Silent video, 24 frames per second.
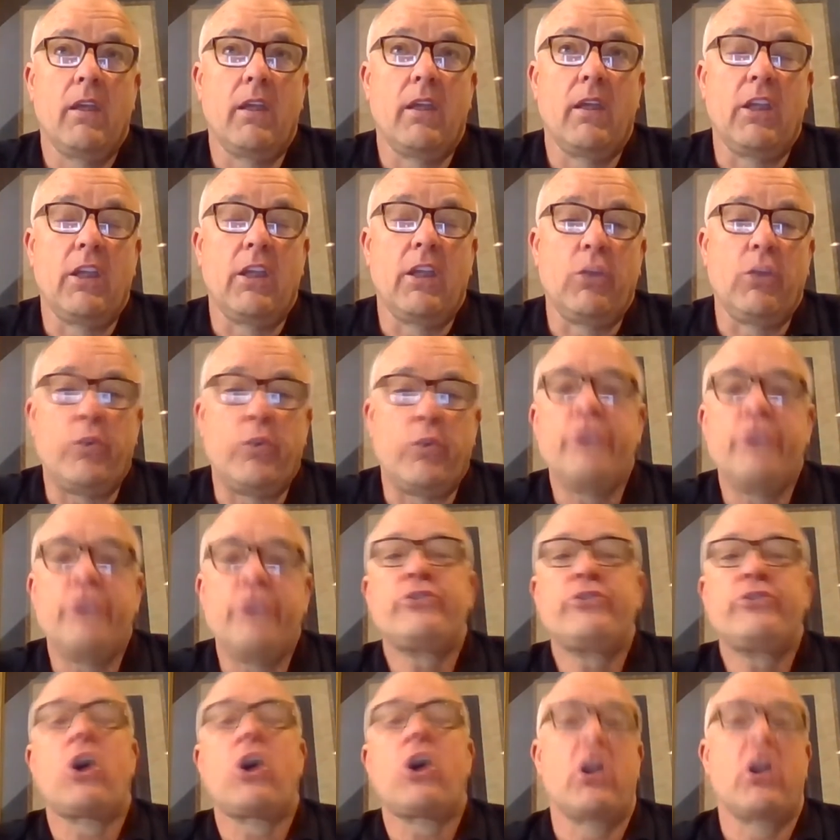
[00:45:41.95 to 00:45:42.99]
when you
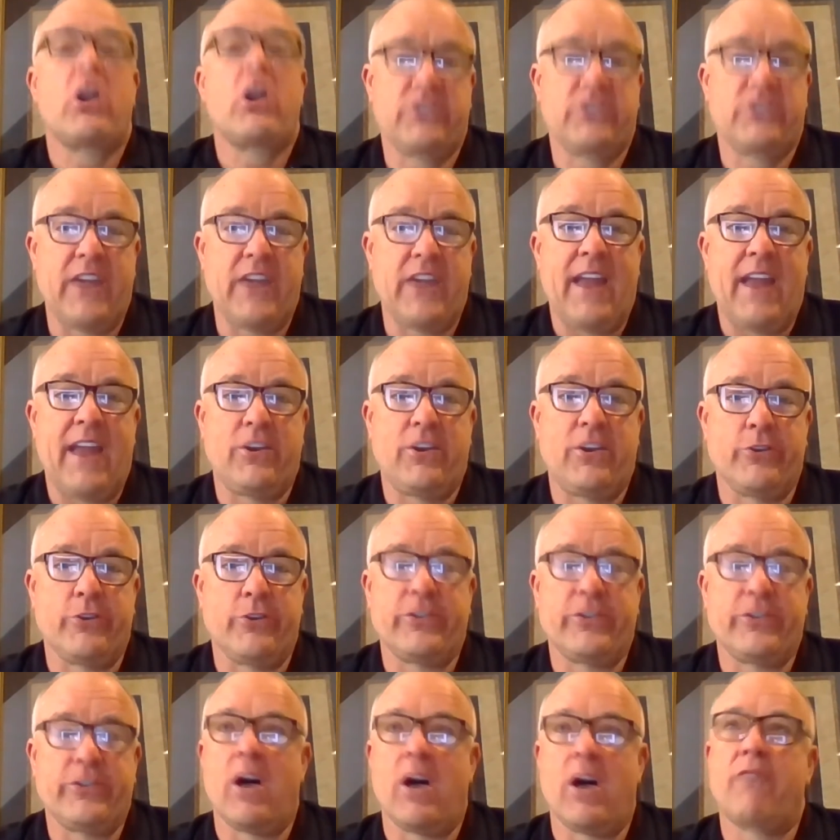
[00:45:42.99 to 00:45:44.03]
start saying to
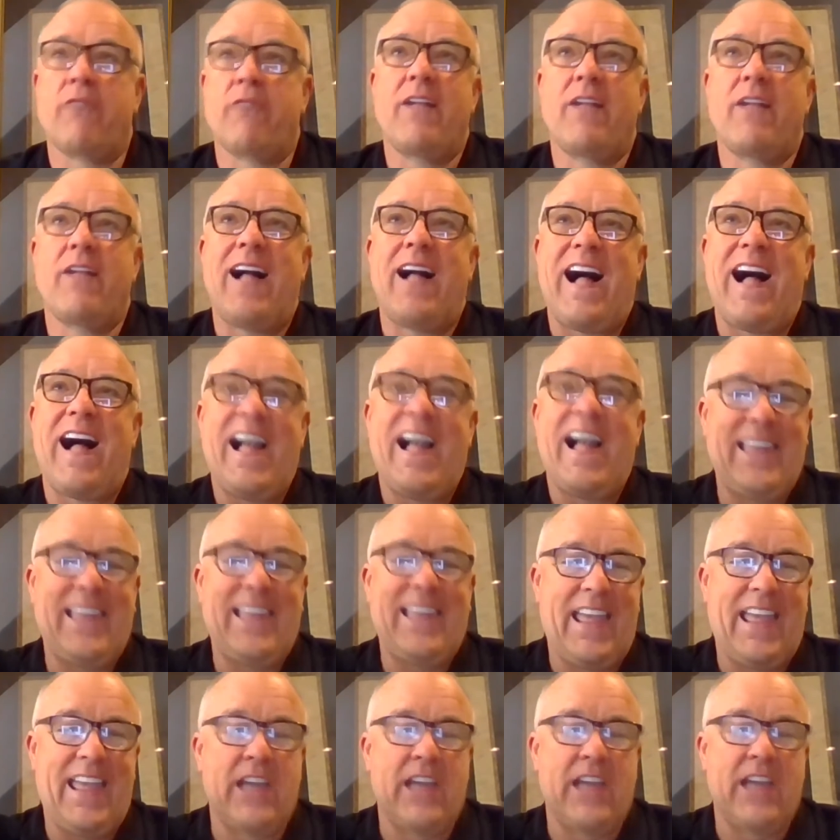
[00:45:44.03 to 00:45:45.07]
yourself, I
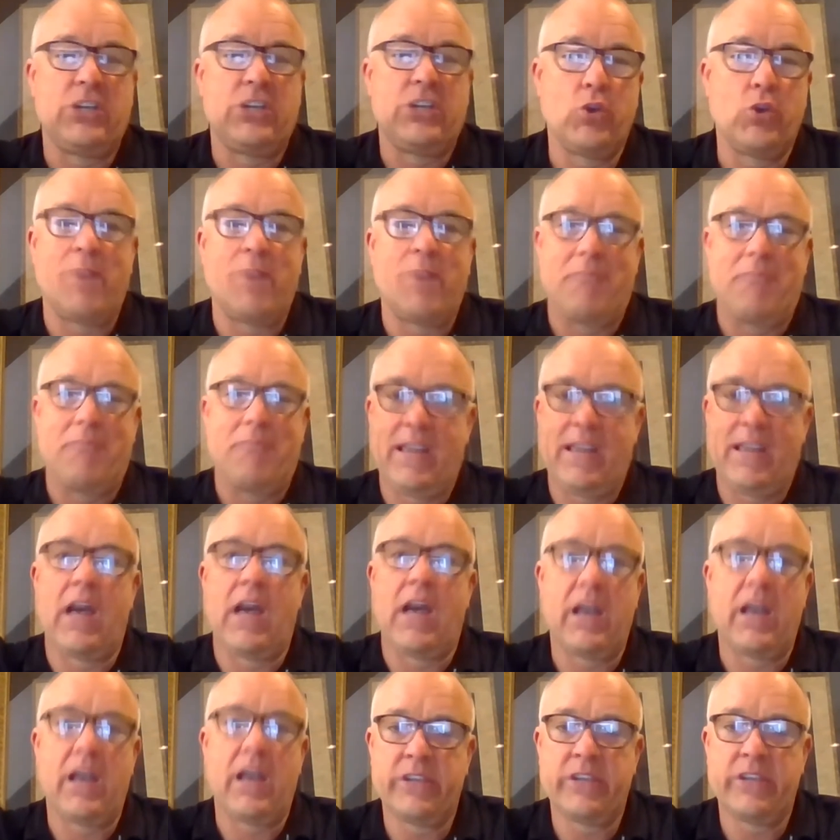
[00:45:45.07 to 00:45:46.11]
can't do it
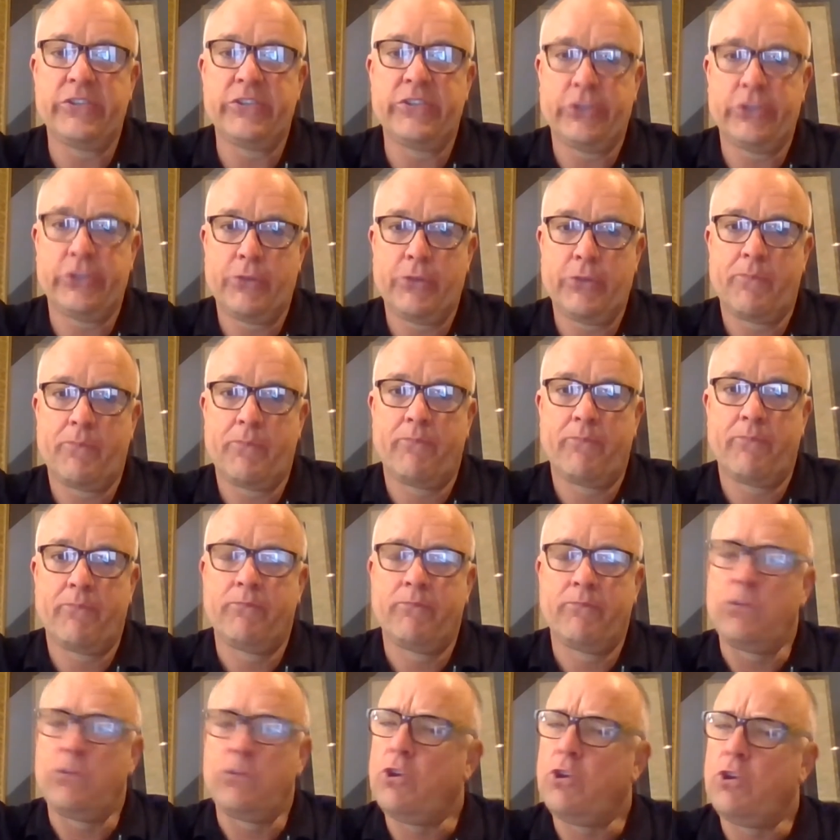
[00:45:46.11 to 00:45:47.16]
because,
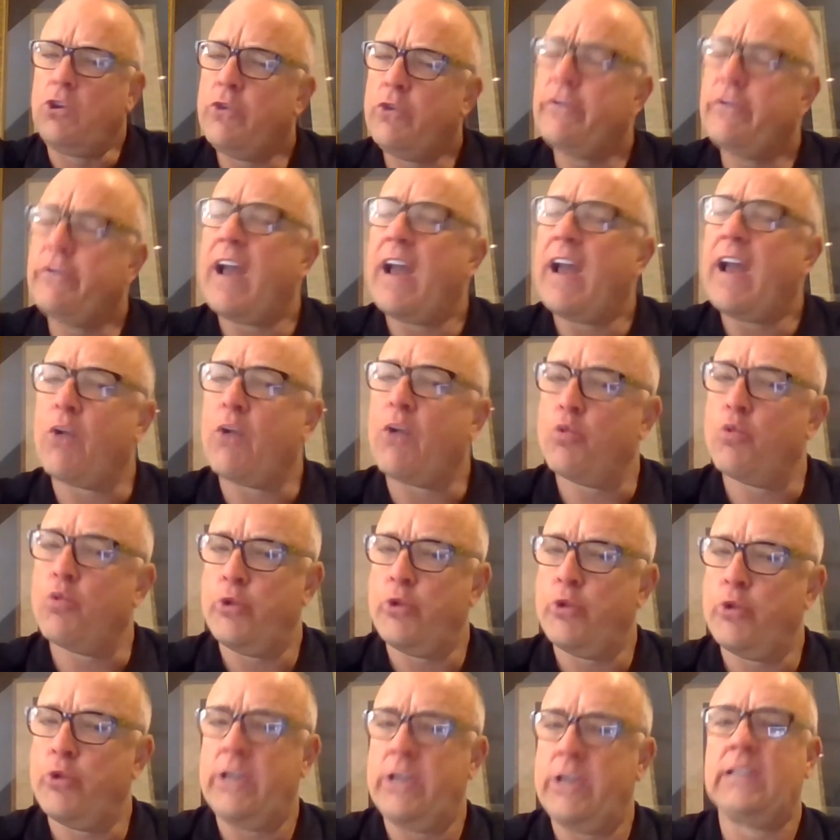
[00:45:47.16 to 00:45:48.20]
you've got to
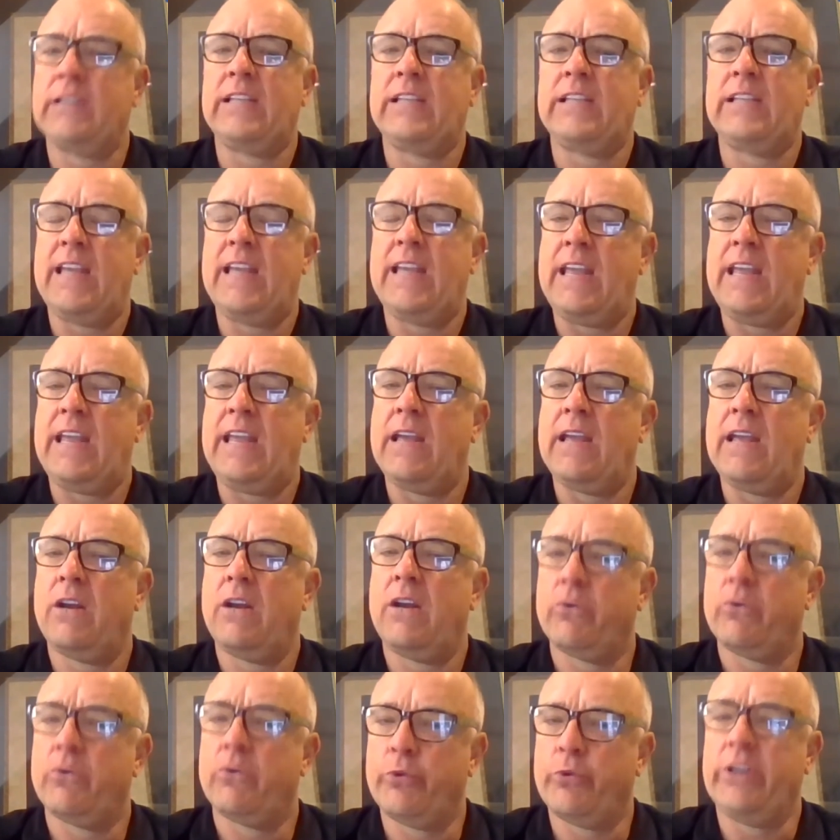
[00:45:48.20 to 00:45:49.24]
really,
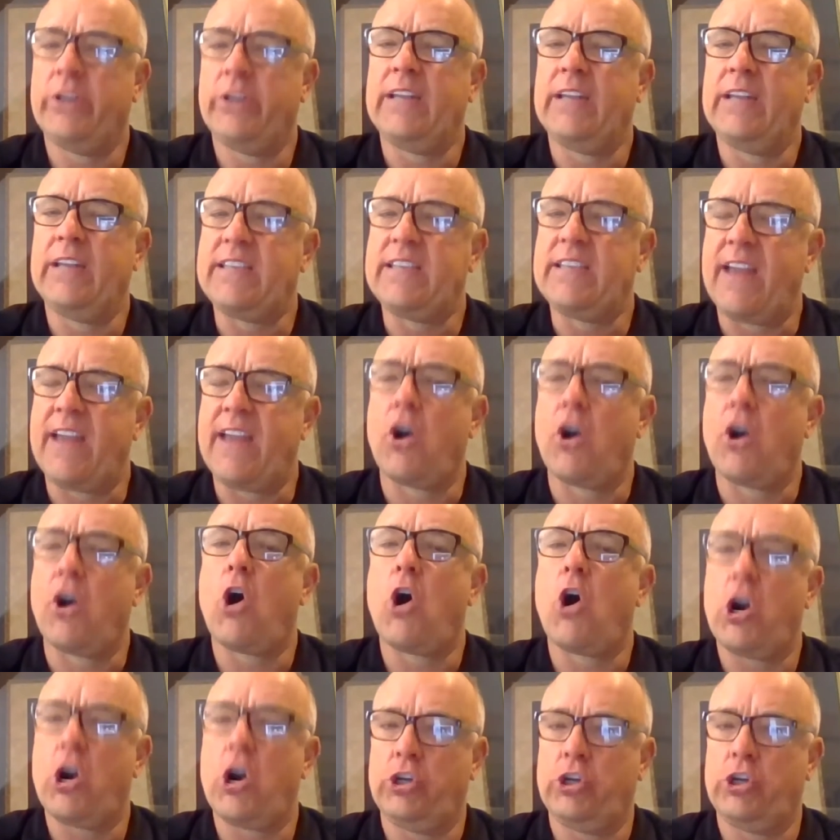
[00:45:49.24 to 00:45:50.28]
really take a
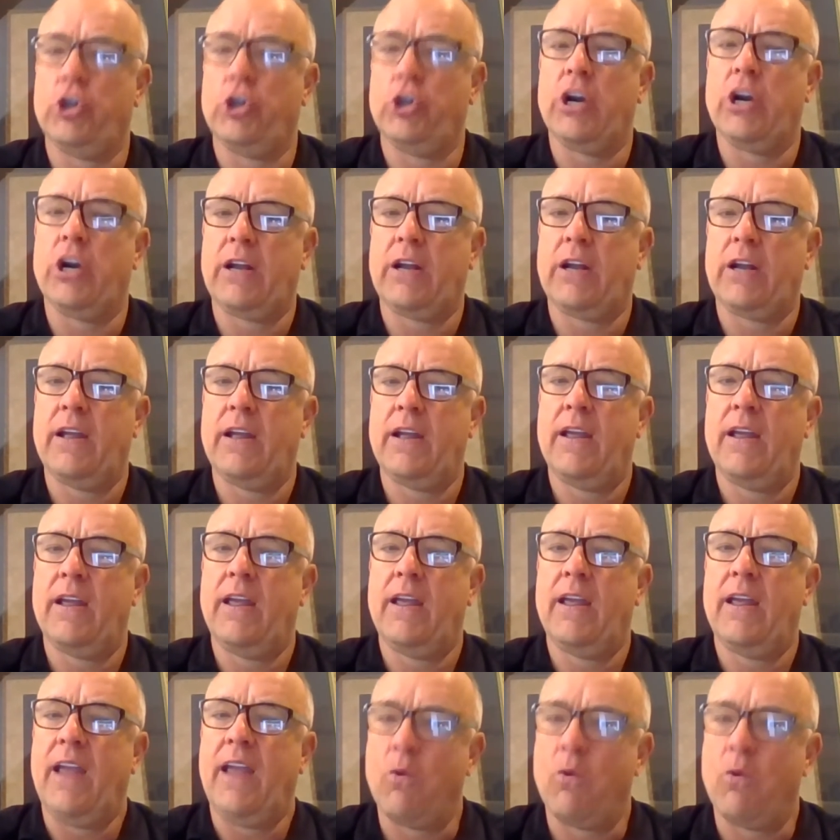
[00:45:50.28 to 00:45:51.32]
hard look
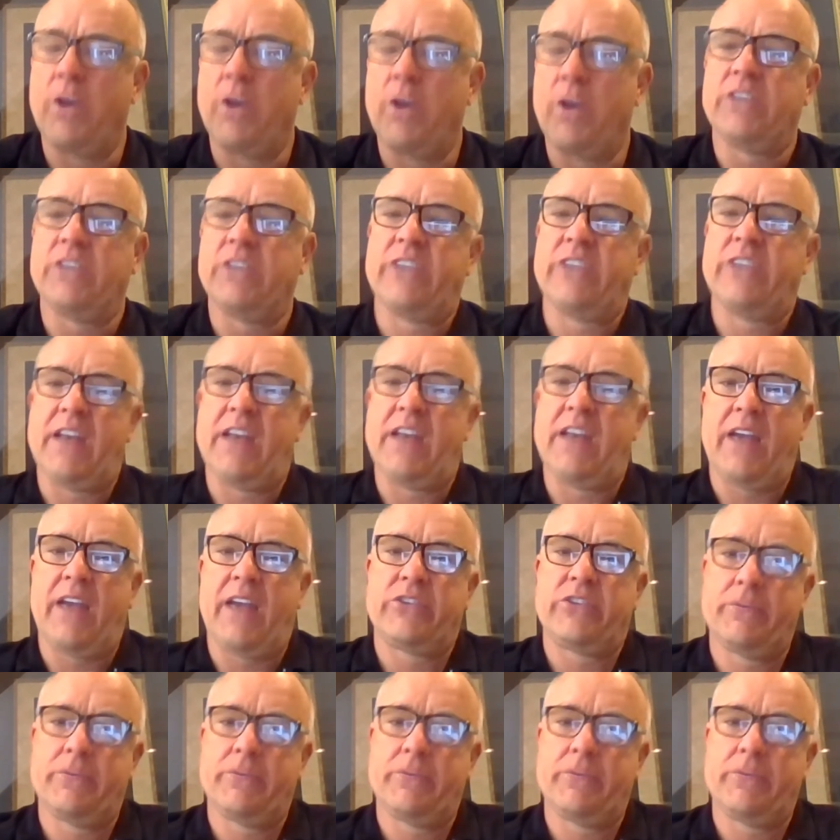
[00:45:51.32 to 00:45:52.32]
at what you say next.